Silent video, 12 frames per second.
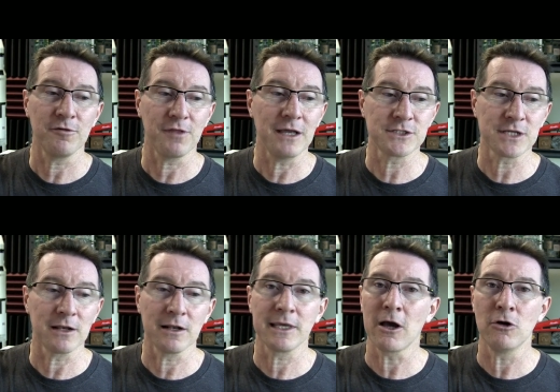if they
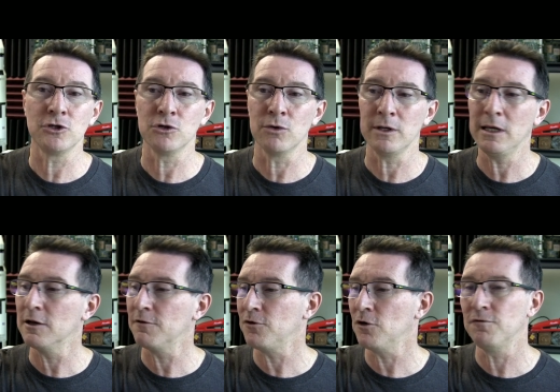suddenly go do an
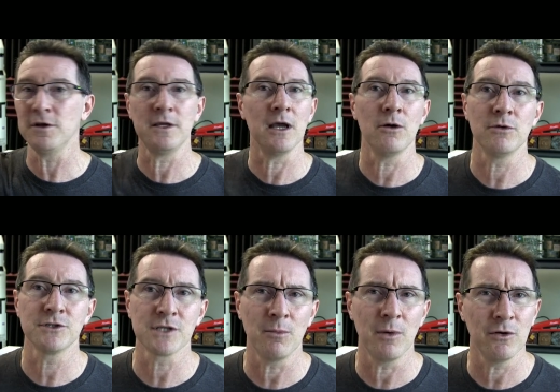interview video with
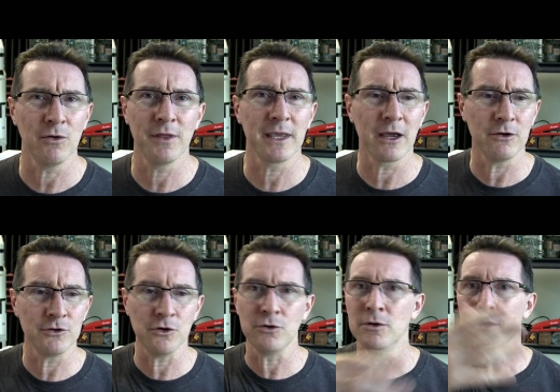someone, or they go do,